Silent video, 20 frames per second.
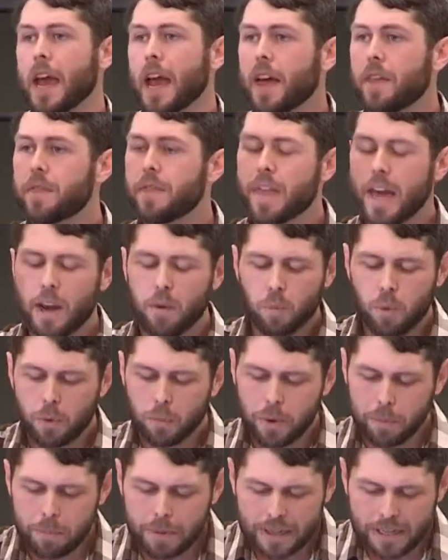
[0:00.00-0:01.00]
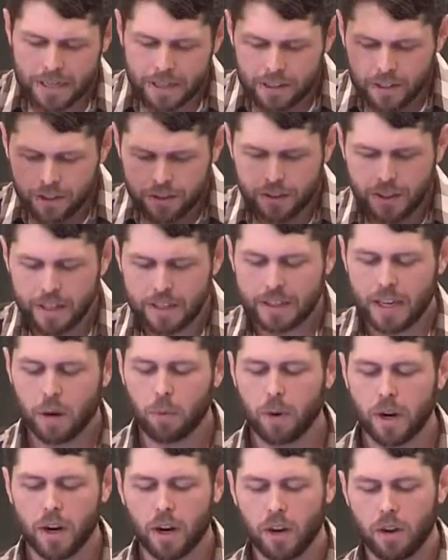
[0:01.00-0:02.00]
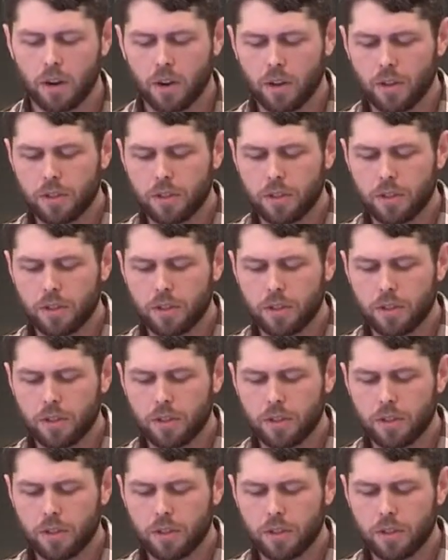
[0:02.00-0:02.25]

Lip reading: And then when we begin to think that way,